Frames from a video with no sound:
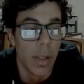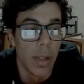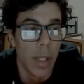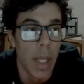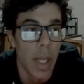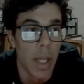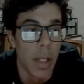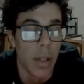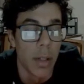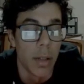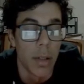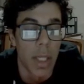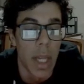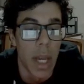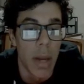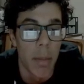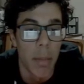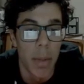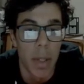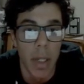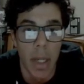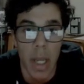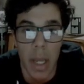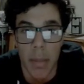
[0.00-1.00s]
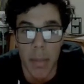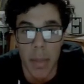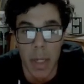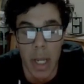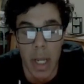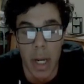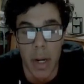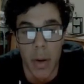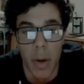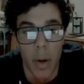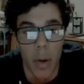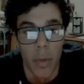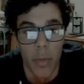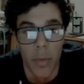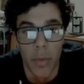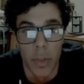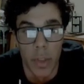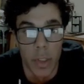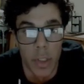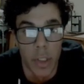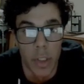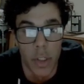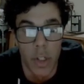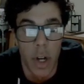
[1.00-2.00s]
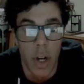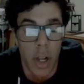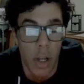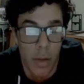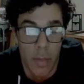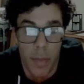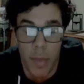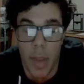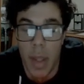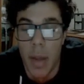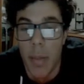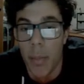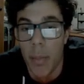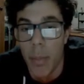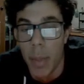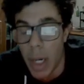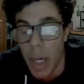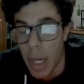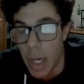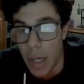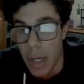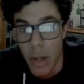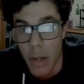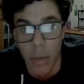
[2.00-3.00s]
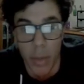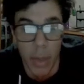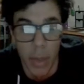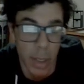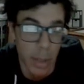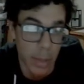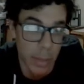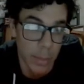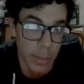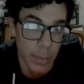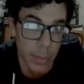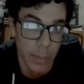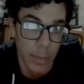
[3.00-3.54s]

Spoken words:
England Gambit. I mean, I don't know for sure all of them, but I know that,